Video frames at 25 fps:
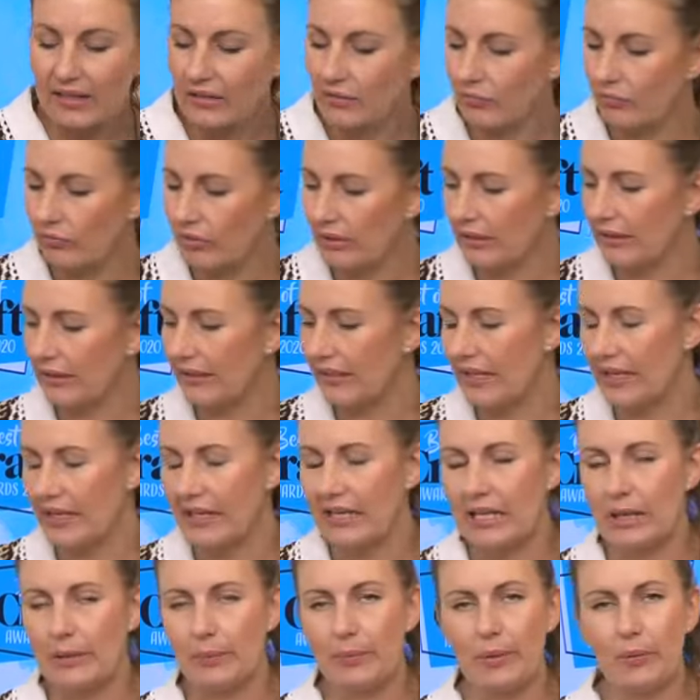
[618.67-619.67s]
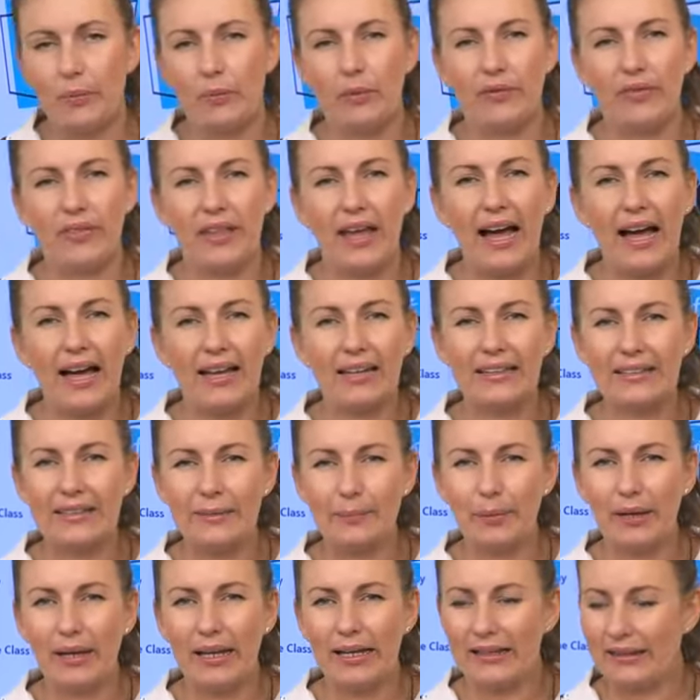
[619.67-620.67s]
is really in keeping with the Alice
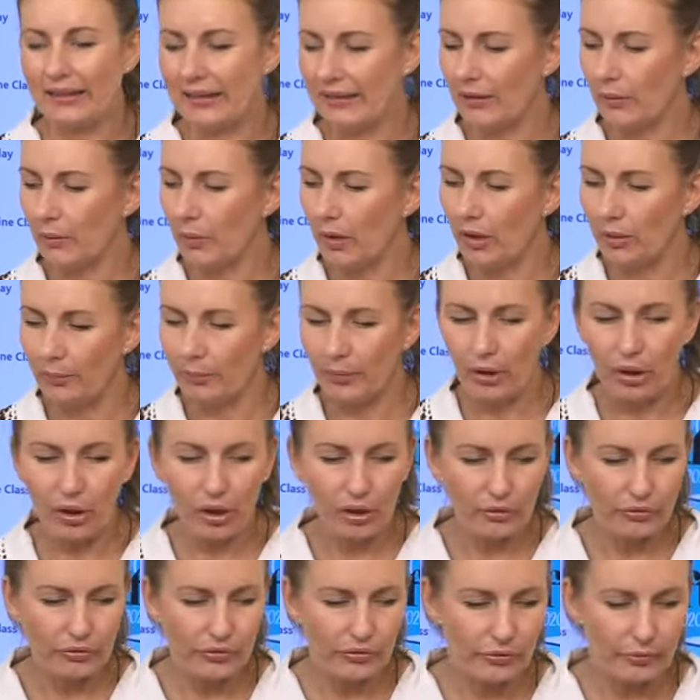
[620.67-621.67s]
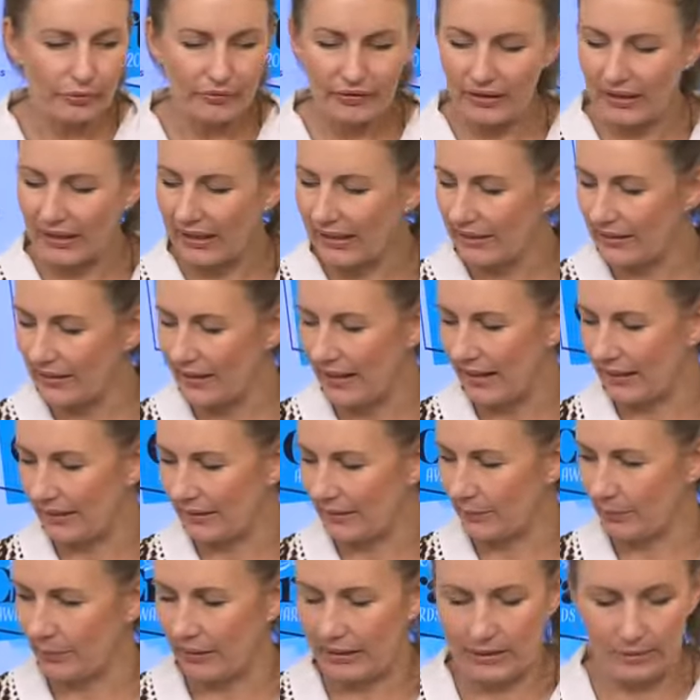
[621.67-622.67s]
plate that you all bought. So if you like the
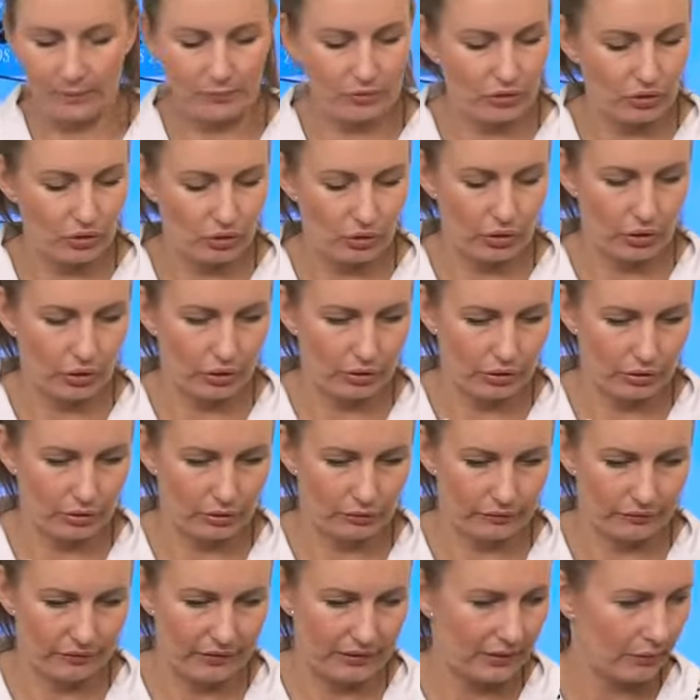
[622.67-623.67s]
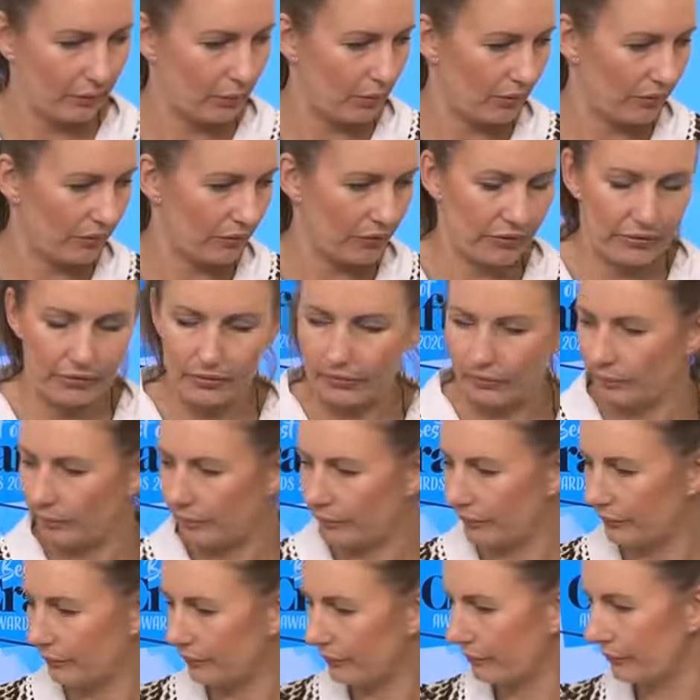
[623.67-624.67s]
Alice plate, I'm sure you're going to love this one too.
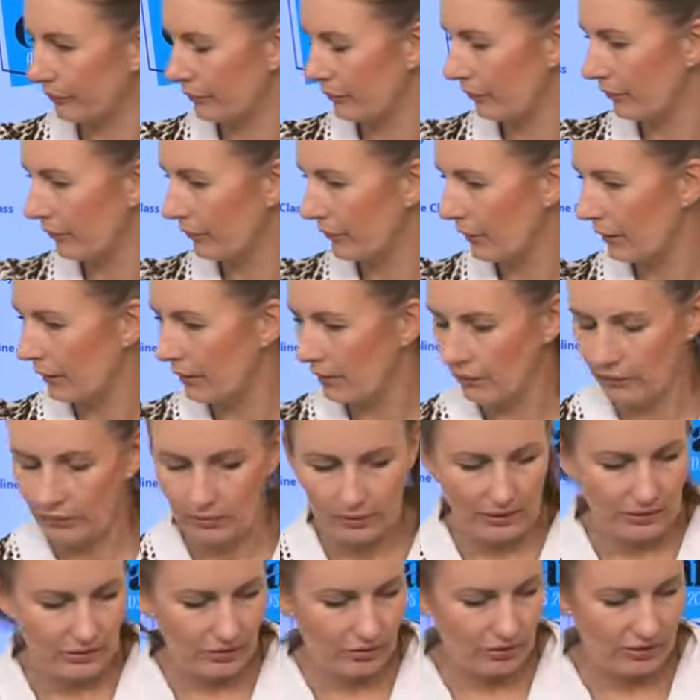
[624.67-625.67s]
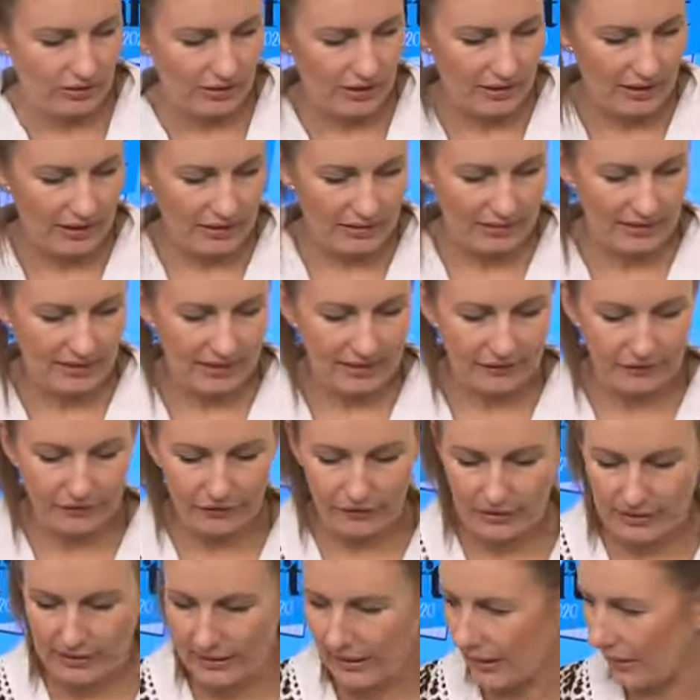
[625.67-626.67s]
So let's just set that aside
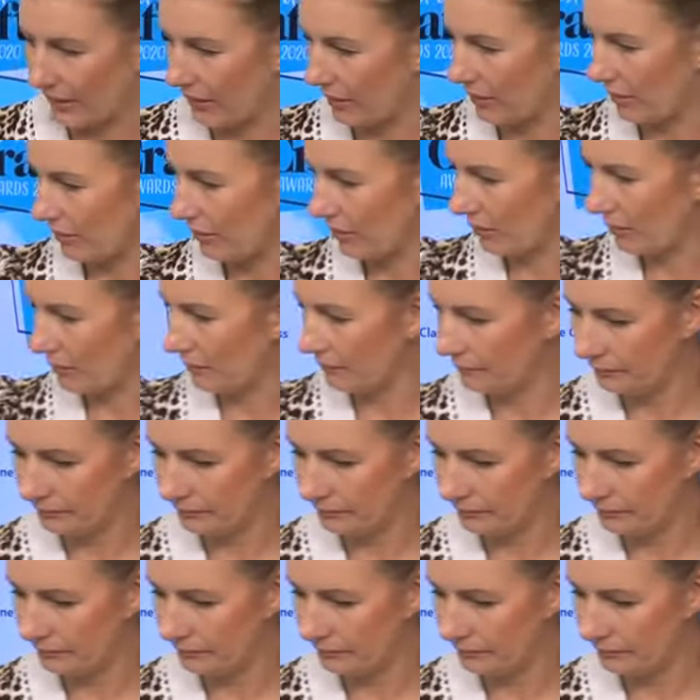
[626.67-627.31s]
for a second.